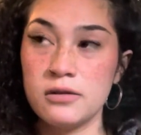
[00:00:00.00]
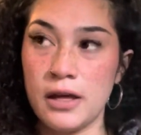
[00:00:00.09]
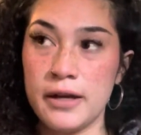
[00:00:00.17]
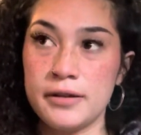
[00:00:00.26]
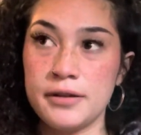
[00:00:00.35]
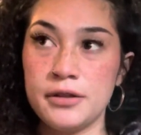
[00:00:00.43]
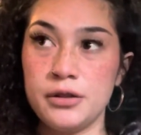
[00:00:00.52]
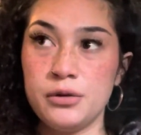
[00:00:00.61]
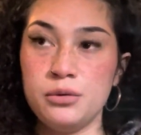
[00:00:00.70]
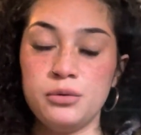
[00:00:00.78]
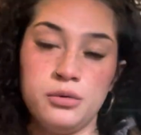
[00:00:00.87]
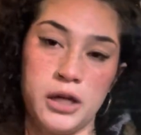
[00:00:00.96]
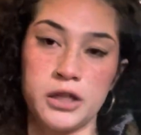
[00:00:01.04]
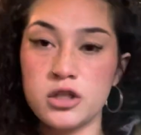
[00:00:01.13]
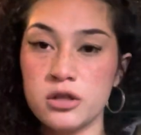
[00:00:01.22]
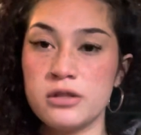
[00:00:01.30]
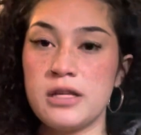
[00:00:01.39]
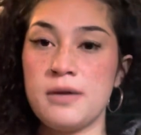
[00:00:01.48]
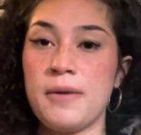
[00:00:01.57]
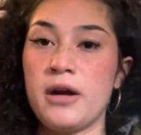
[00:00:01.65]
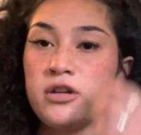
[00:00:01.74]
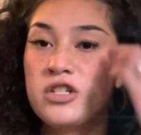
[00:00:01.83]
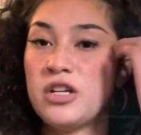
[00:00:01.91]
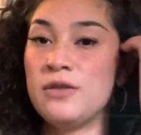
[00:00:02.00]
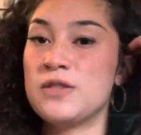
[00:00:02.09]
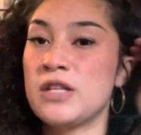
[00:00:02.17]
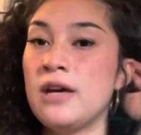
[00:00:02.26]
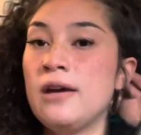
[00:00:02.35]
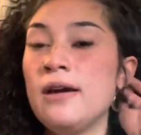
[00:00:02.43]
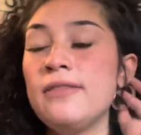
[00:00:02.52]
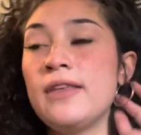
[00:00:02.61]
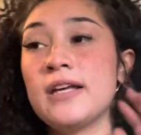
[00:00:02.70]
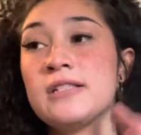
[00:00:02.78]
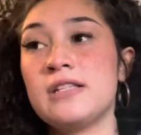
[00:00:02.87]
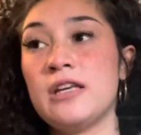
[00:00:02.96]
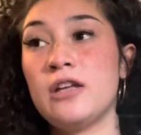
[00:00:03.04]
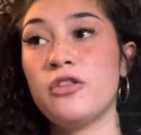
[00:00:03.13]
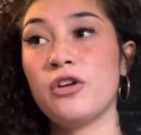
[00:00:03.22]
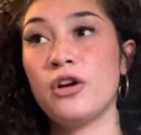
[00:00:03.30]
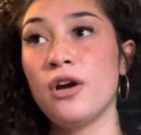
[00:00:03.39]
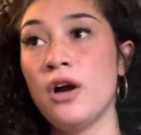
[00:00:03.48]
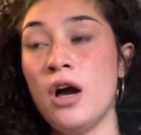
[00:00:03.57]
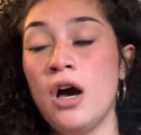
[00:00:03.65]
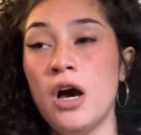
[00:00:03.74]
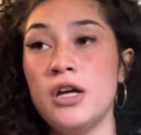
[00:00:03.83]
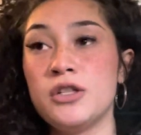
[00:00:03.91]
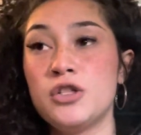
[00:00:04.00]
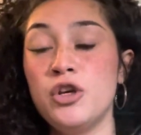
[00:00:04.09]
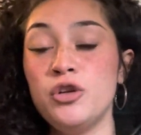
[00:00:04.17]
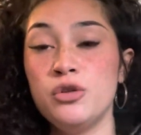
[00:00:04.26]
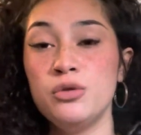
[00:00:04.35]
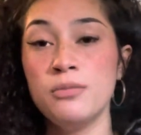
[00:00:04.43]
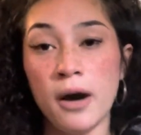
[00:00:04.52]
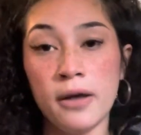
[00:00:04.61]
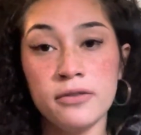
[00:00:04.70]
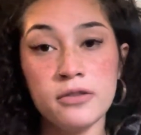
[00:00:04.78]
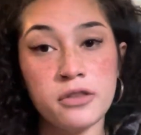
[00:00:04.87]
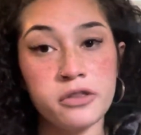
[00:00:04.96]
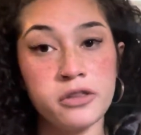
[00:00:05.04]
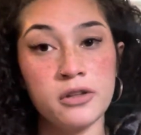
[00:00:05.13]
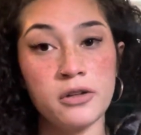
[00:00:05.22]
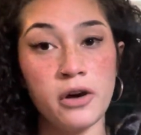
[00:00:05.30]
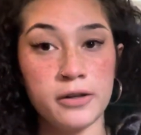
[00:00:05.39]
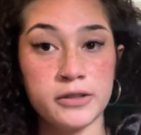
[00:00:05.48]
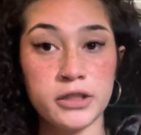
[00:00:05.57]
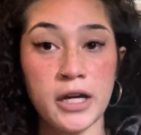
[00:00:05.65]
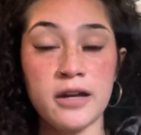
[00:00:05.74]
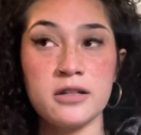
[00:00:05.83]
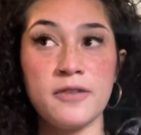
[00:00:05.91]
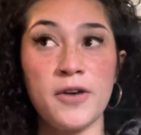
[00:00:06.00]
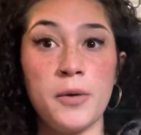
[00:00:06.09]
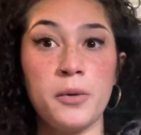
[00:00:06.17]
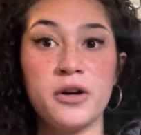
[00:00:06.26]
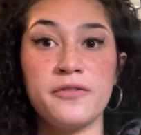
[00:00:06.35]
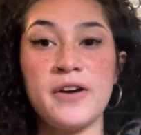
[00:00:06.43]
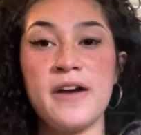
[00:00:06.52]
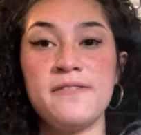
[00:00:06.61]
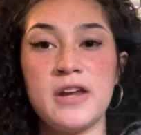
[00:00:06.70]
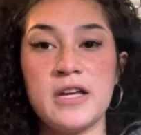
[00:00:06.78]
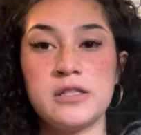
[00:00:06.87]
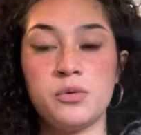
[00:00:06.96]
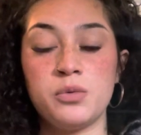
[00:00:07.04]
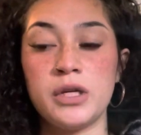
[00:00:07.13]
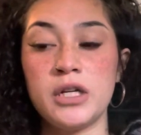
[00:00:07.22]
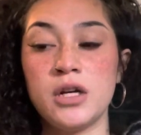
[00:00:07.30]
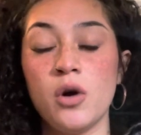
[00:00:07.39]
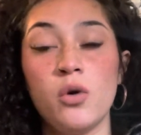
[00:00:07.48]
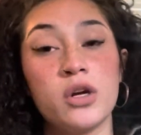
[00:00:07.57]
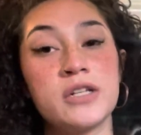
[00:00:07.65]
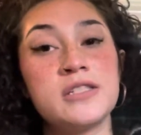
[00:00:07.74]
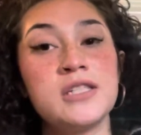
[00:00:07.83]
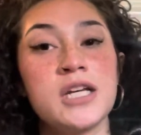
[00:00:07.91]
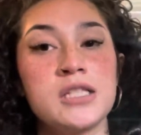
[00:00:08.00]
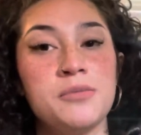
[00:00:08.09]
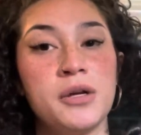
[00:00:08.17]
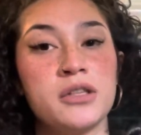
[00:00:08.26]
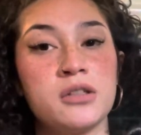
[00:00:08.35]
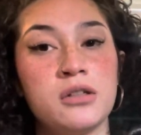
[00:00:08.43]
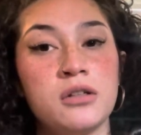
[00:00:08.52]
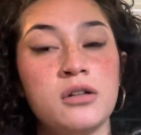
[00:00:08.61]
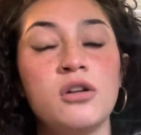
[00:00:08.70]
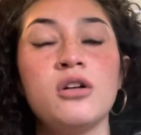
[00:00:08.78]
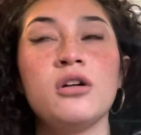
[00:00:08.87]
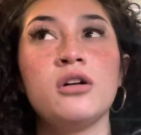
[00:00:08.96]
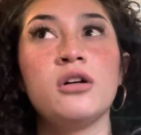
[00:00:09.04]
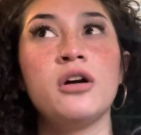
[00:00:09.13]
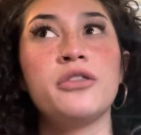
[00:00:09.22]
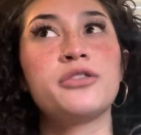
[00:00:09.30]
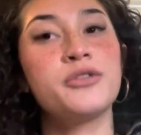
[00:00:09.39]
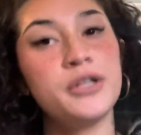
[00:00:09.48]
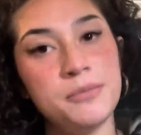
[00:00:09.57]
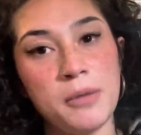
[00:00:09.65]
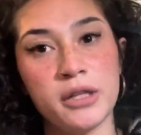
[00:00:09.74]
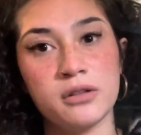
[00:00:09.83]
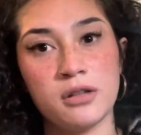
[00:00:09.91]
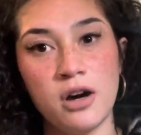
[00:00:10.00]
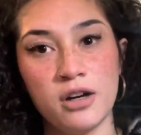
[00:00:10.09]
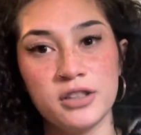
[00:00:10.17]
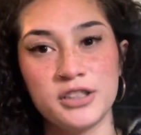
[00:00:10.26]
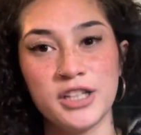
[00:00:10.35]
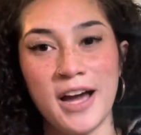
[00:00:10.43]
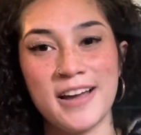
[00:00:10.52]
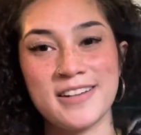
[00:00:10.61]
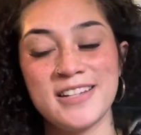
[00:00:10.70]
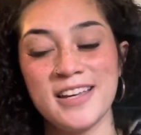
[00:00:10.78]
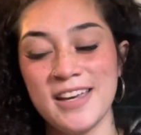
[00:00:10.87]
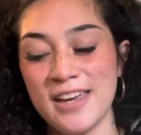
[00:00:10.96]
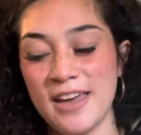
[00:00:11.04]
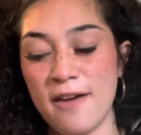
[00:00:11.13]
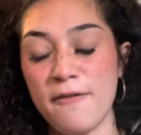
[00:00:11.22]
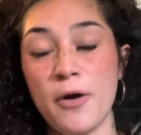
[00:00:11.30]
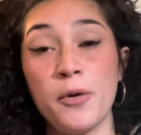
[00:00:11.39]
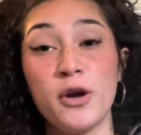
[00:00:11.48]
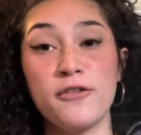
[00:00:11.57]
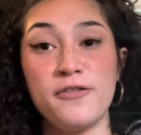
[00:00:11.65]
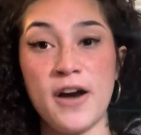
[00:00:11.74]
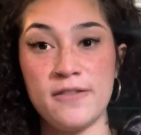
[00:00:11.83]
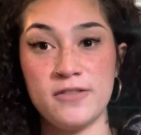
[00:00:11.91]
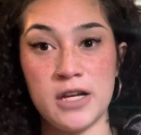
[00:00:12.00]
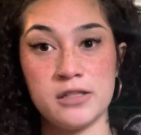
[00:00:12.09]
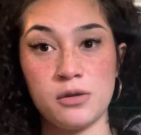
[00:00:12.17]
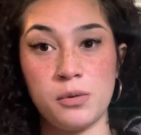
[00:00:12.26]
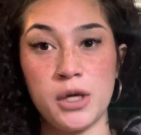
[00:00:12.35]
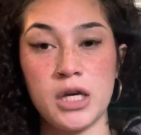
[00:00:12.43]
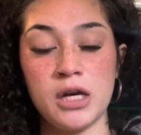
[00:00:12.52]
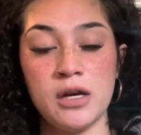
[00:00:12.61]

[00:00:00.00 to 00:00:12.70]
Like you like choose the amount of shifts, and that's either a 2-month contract if I work 5 days a week, or a 6-month or a 3-month contract if I work 5 days a week.